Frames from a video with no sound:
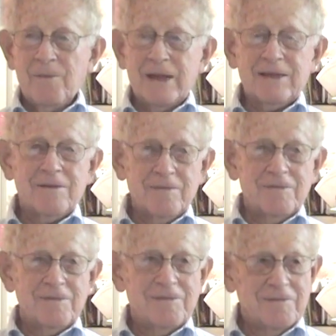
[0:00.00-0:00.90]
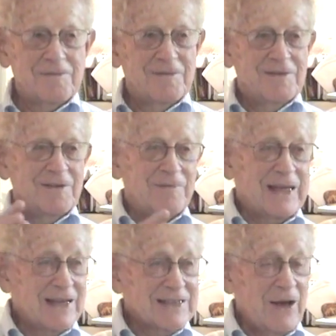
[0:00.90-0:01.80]
But
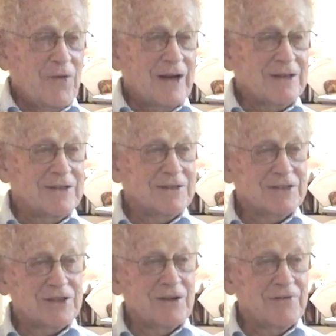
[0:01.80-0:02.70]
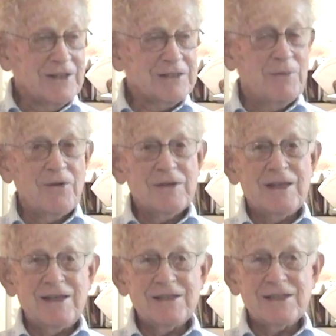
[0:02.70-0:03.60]
because they wanted to service both
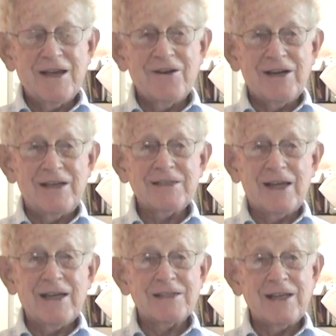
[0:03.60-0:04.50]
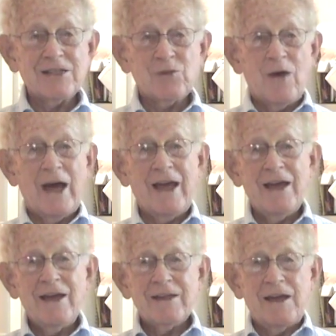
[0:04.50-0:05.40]
these areas, I guess that's why
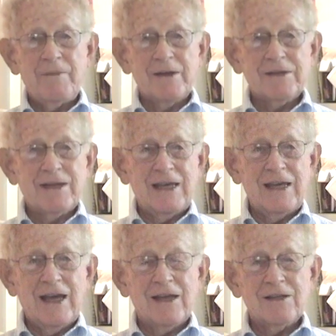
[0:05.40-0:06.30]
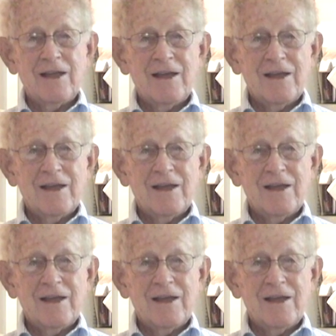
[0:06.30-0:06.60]
they built the